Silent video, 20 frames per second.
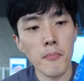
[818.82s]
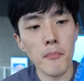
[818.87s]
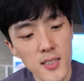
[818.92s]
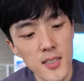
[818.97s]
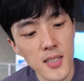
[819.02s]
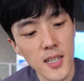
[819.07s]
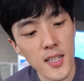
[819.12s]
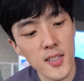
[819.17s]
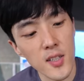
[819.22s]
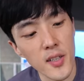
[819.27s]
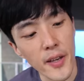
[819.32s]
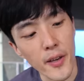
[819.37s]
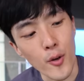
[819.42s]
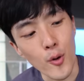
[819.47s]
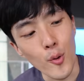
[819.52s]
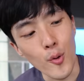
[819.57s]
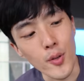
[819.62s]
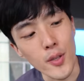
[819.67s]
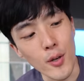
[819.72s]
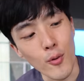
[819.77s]
It's kind of like
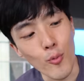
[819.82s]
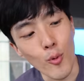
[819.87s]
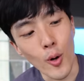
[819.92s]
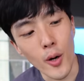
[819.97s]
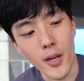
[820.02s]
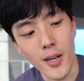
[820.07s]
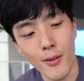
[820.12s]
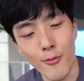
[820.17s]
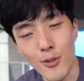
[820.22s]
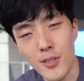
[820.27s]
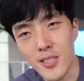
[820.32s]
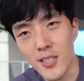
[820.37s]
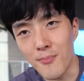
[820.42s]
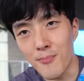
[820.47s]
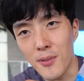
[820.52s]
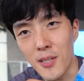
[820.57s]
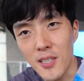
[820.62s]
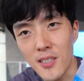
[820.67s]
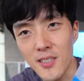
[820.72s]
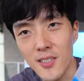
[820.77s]
coconut water with some
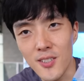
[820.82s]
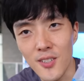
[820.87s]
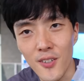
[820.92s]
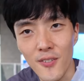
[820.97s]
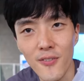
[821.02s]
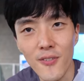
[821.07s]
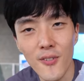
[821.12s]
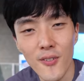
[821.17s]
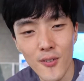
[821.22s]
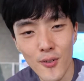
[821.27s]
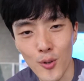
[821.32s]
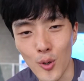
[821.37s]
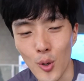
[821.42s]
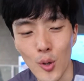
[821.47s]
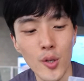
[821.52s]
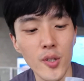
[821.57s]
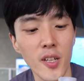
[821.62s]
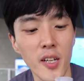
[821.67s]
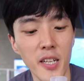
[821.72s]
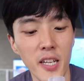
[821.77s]
pieces of
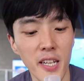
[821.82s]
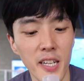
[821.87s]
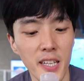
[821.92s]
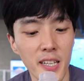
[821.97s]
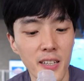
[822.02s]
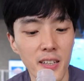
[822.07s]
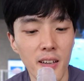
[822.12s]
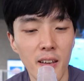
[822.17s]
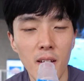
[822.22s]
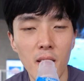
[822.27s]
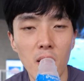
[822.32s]
coconut in it.